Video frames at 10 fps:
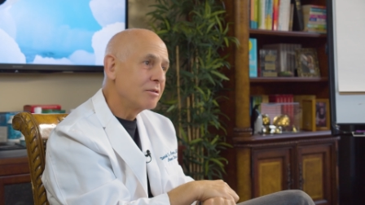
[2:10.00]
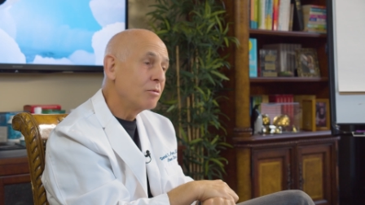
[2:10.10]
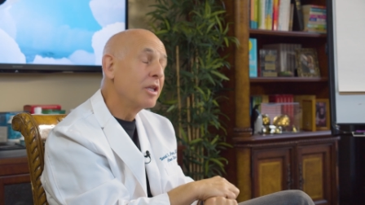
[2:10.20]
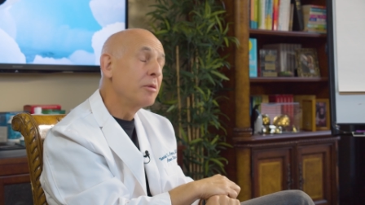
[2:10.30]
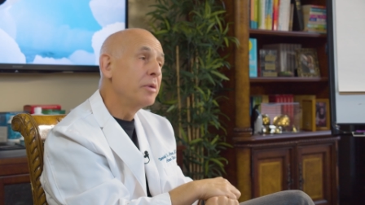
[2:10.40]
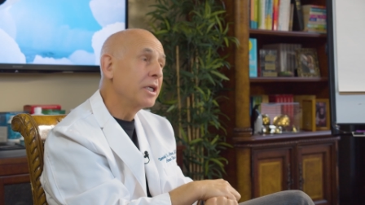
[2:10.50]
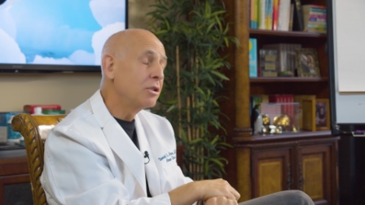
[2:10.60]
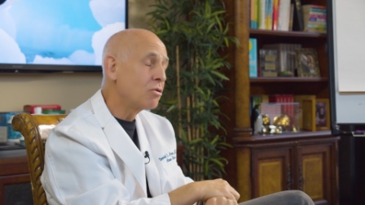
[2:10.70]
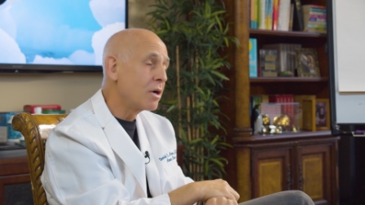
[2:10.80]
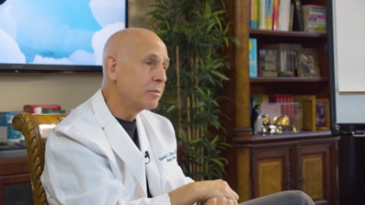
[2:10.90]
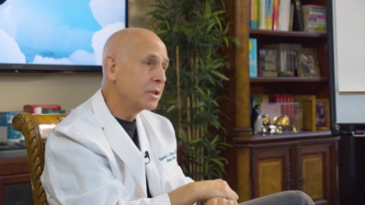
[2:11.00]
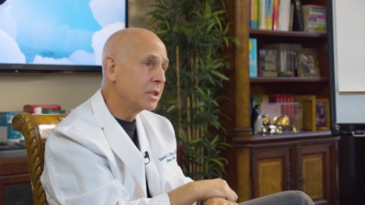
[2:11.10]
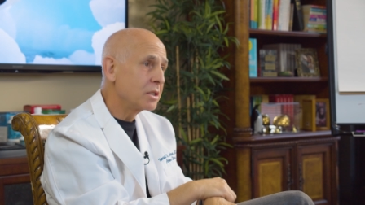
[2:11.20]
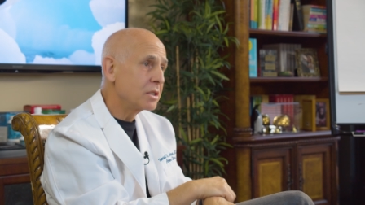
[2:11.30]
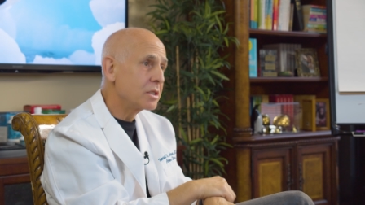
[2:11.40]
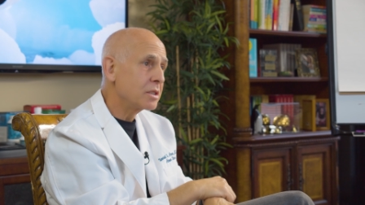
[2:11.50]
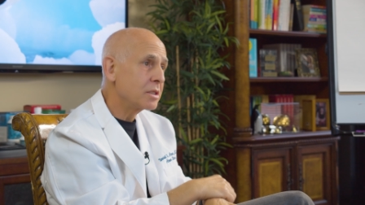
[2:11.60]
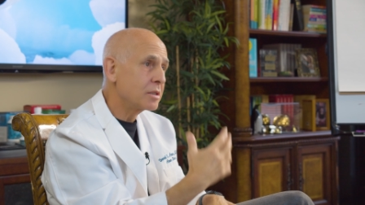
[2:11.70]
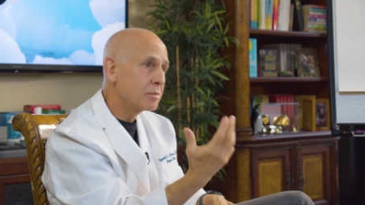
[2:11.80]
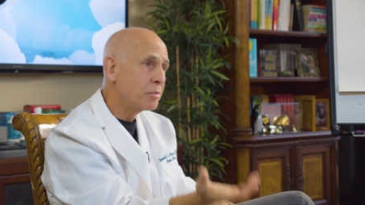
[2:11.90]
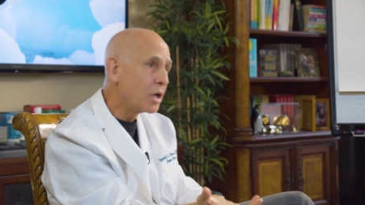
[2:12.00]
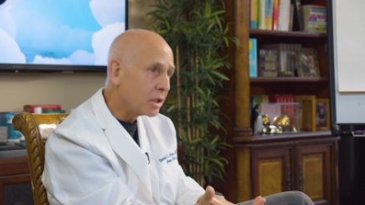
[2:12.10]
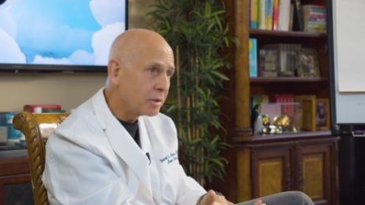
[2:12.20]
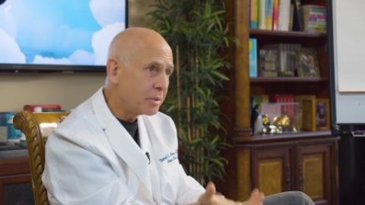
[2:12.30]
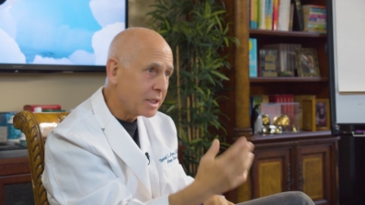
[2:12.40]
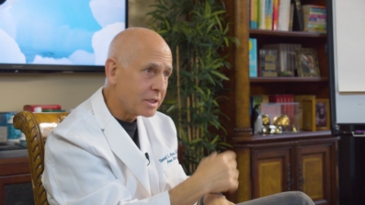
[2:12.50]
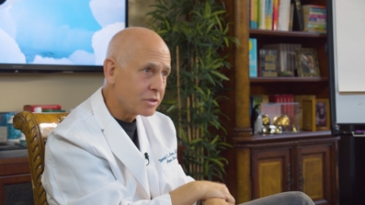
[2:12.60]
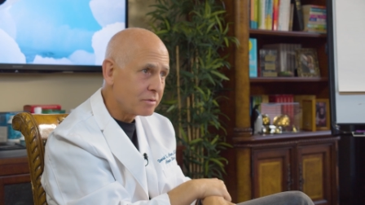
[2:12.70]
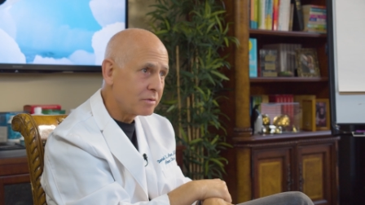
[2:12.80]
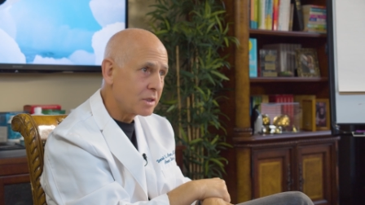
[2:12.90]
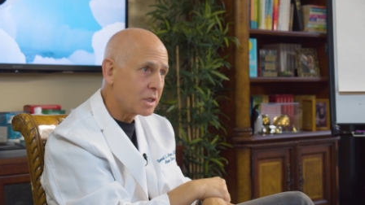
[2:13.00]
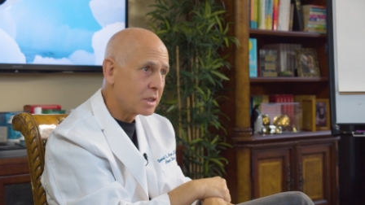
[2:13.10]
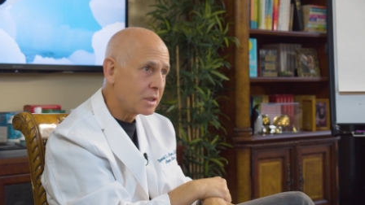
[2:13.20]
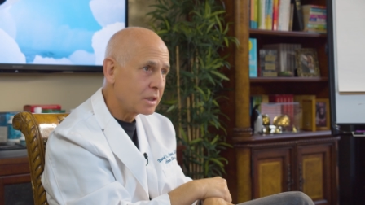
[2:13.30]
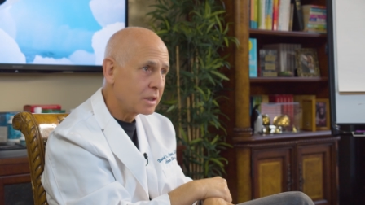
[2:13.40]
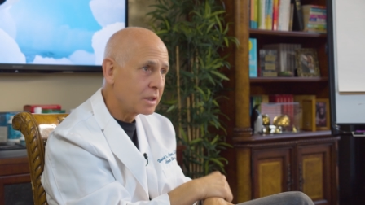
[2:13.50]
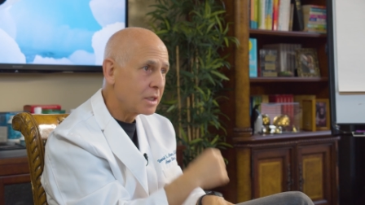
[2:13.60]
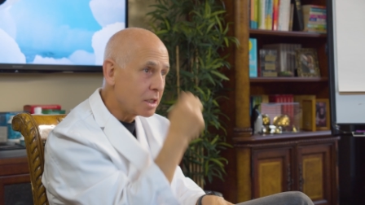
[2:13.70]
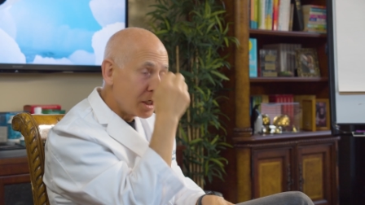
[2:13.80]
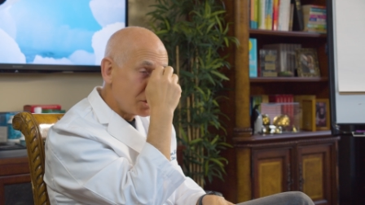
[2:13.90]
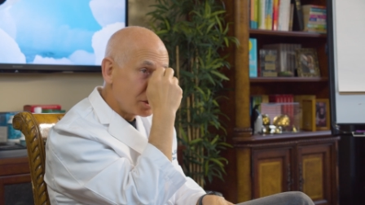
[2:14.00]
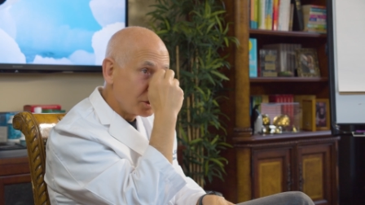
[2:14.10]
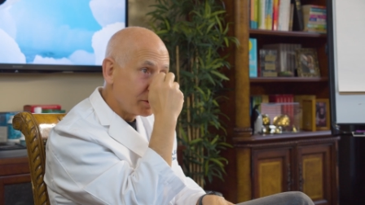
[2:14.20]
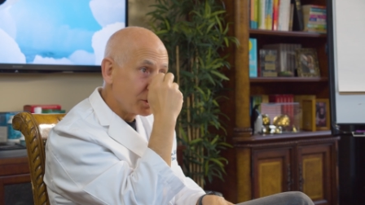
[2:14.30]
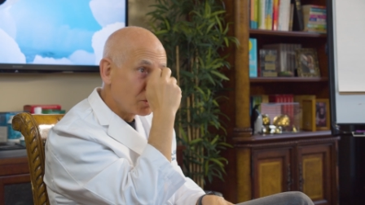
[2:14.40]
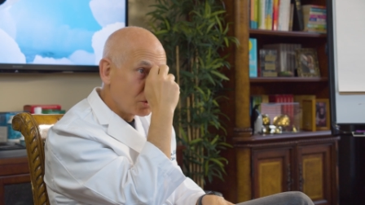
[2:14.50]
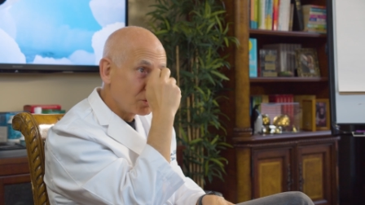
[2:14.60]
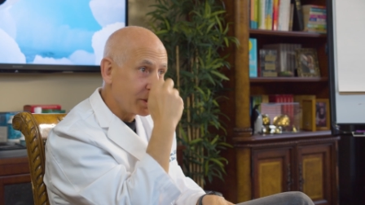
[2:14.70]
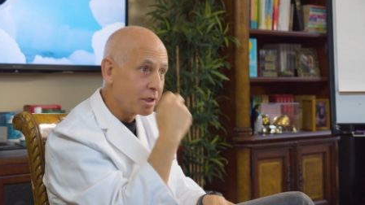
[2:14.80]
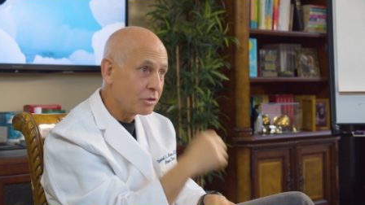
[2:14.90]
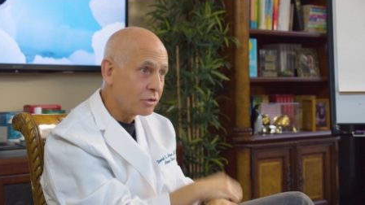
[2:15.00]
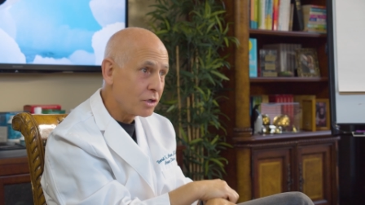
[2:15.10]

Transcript: one of the big traumas is partly because of the concussion you had surgery on your